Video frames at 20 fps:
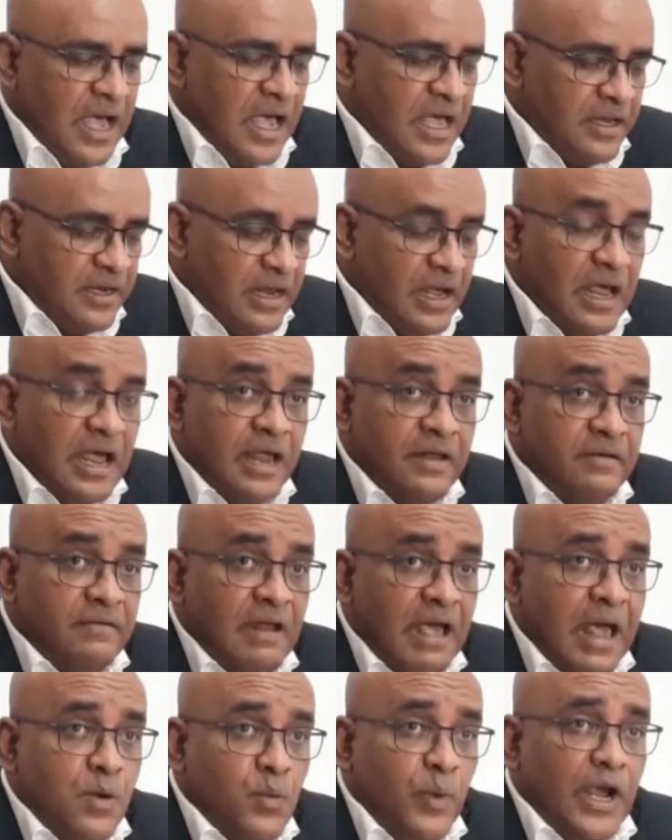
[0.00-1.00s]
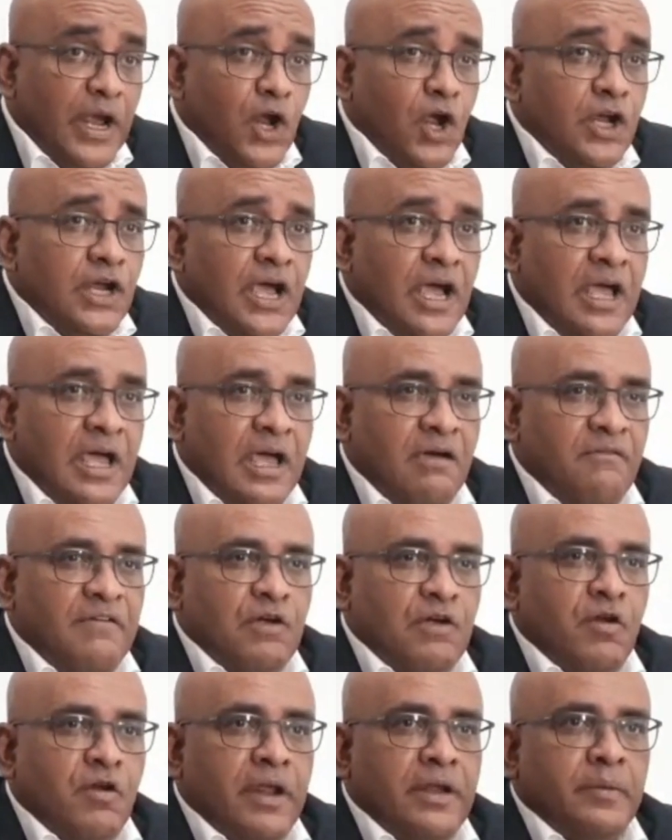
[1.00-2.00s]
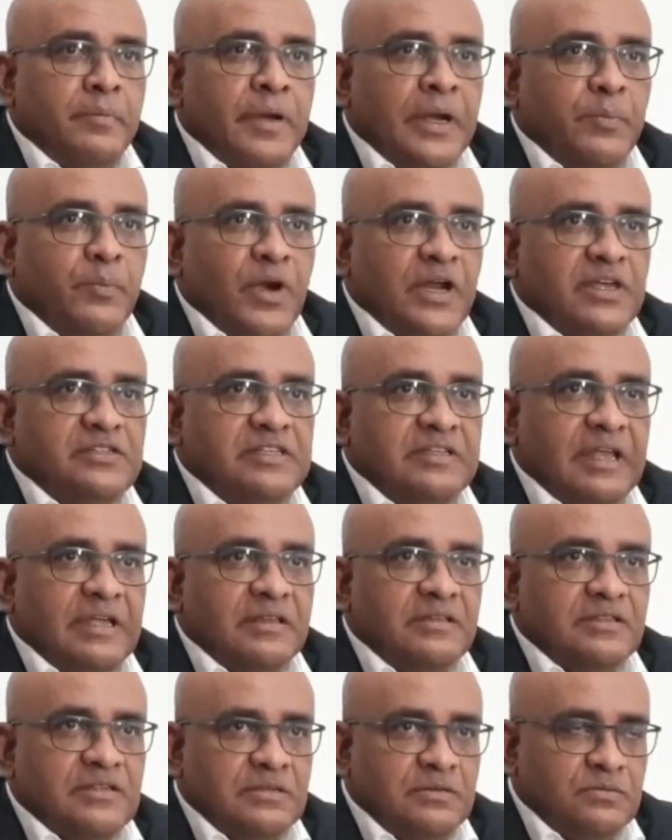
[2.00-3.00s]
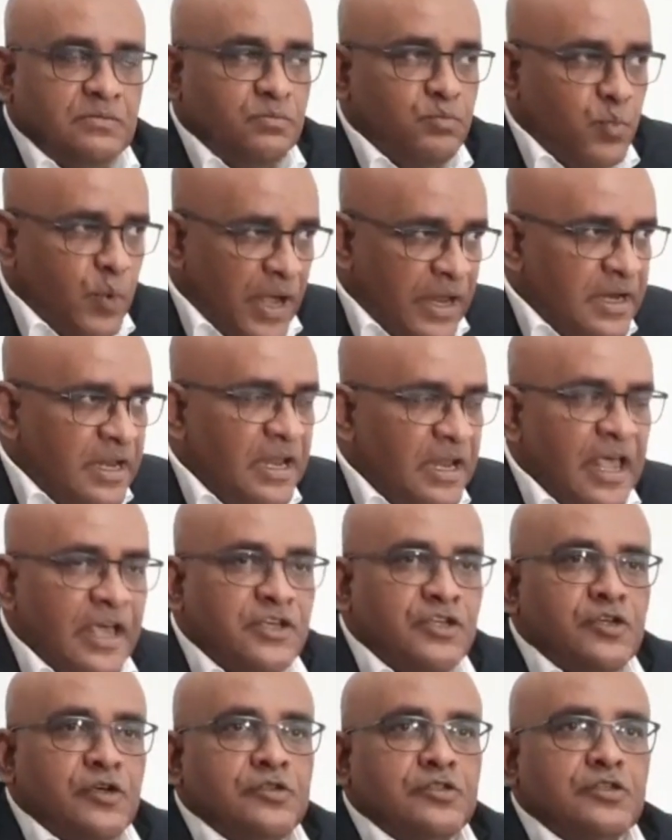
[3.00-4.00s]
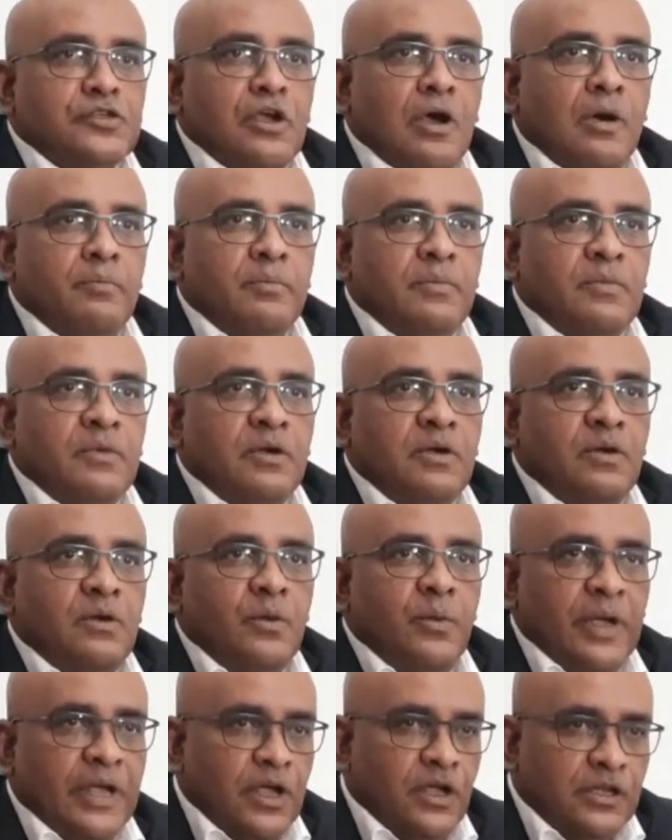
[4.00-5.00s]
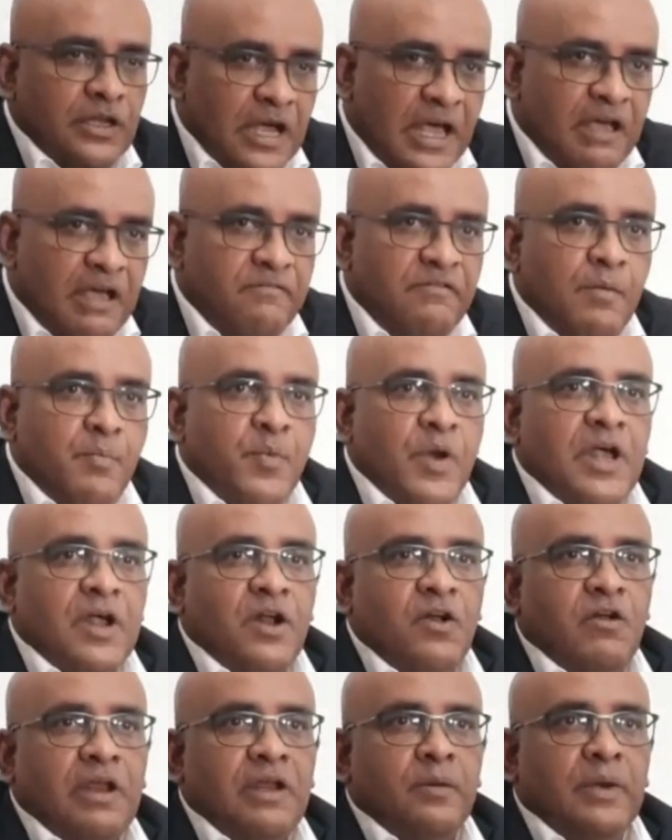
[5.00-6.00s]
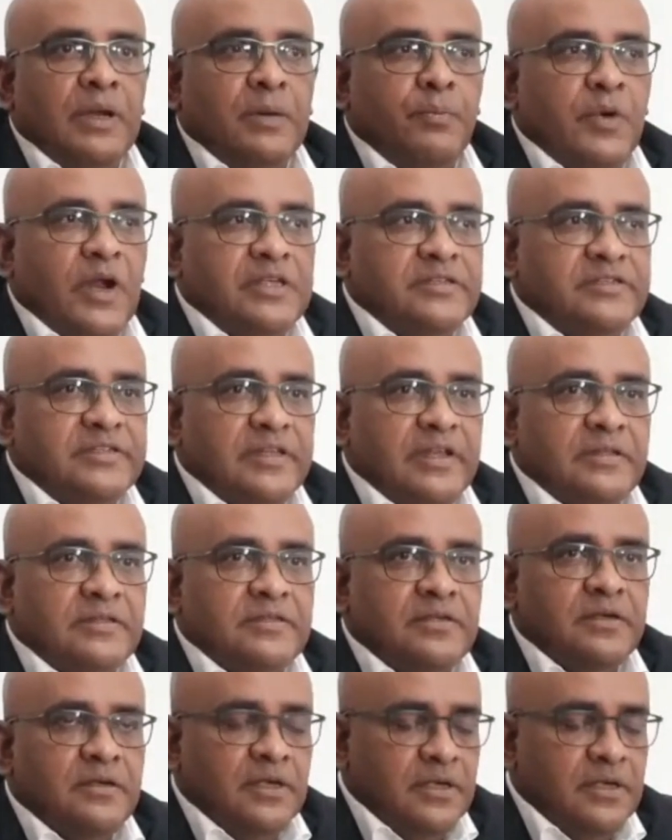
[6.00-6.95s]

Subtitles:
And we're going to have a credible president when elections come. We're going to have a credible president.